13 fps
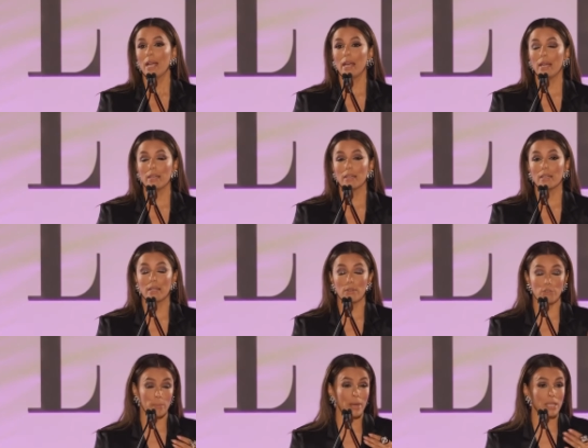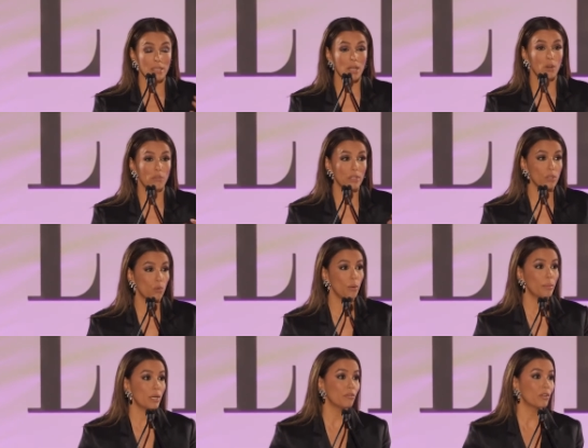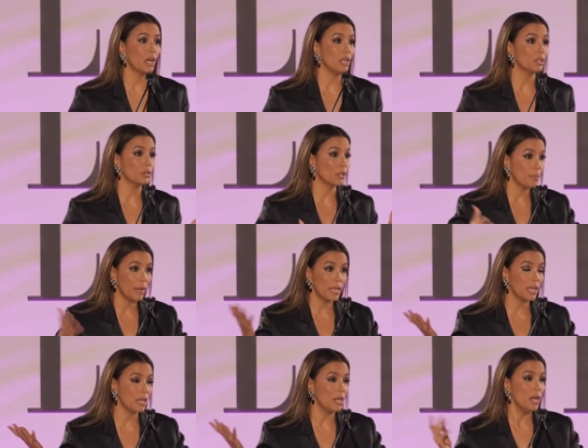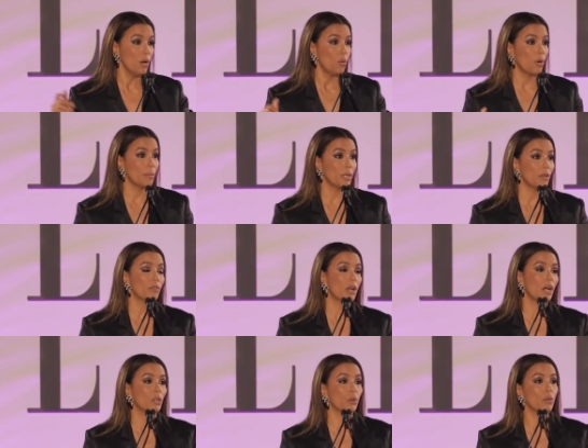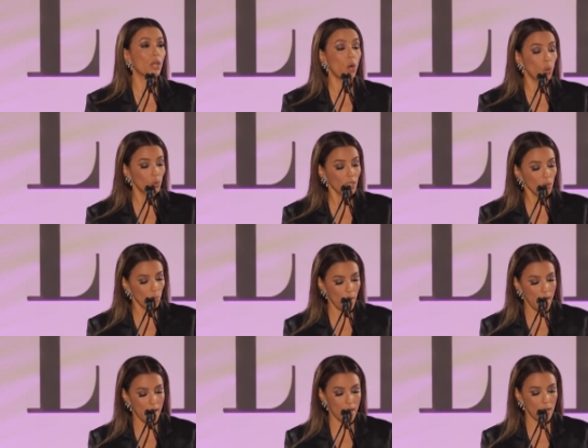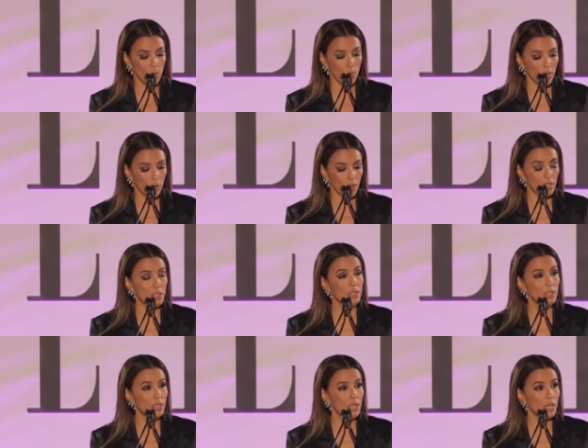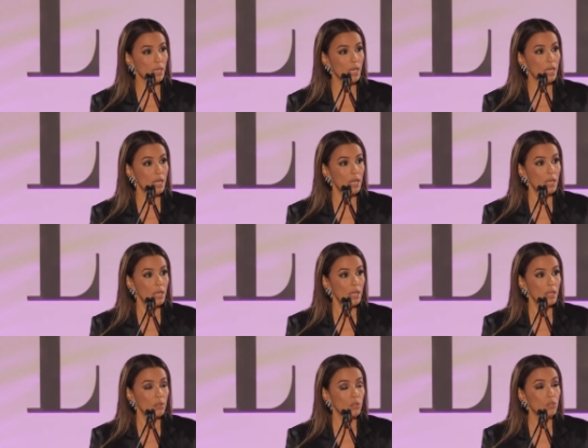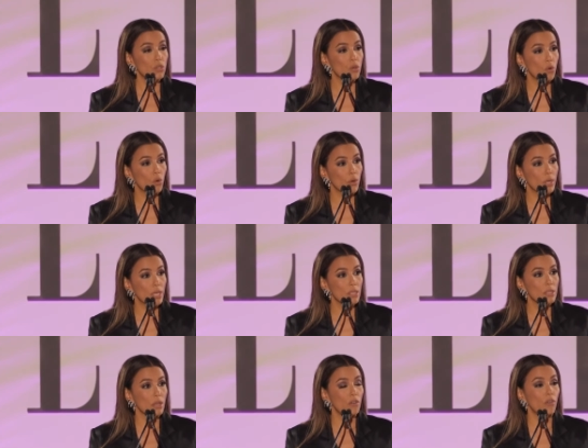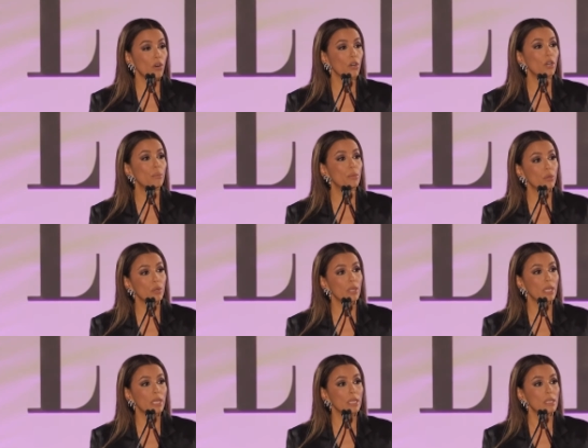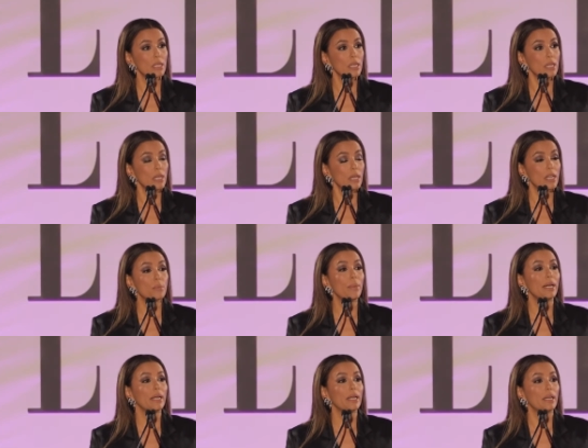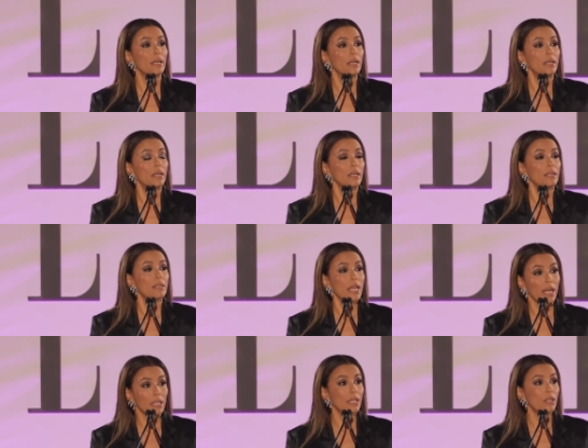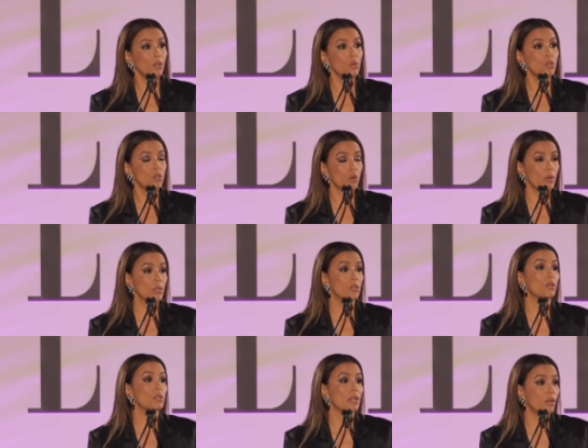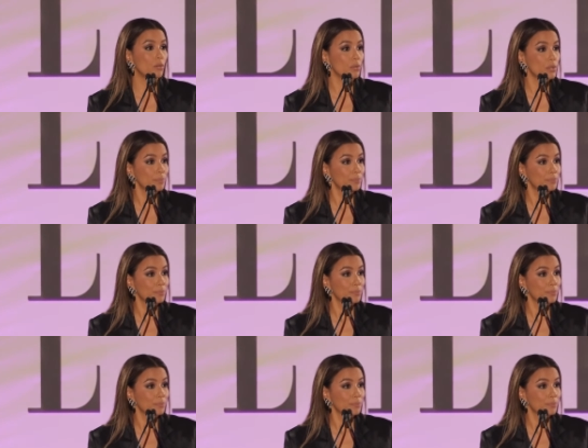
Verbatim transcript: and for myself as a woman of color, and many women of color, the only way we are going to see the stories of our communities is by telling those stories ourselves.